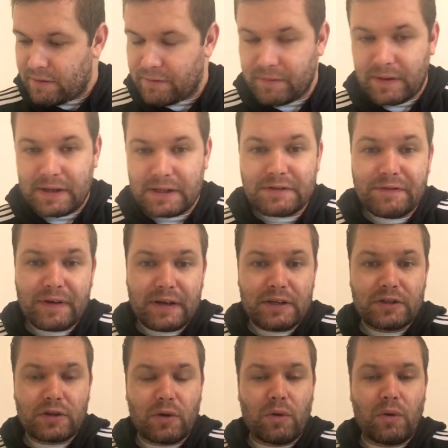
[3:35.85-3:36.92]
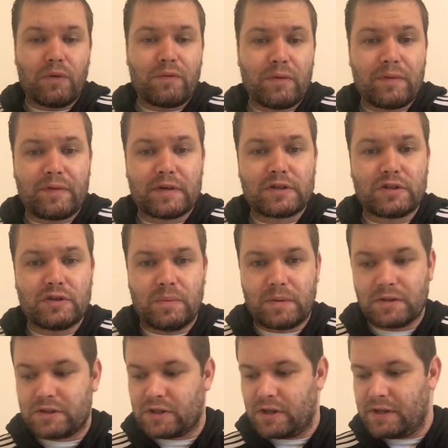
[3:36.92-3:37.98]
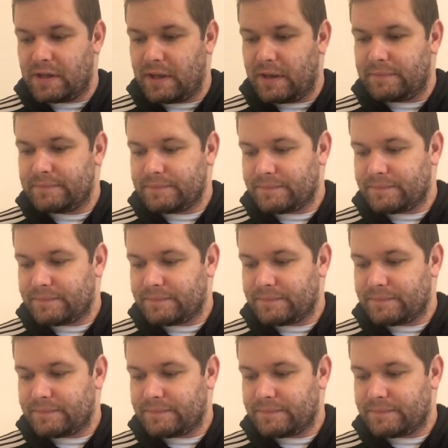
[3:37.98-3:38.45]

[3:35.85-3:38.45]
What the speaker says: And let's finish it off with a super Sunday.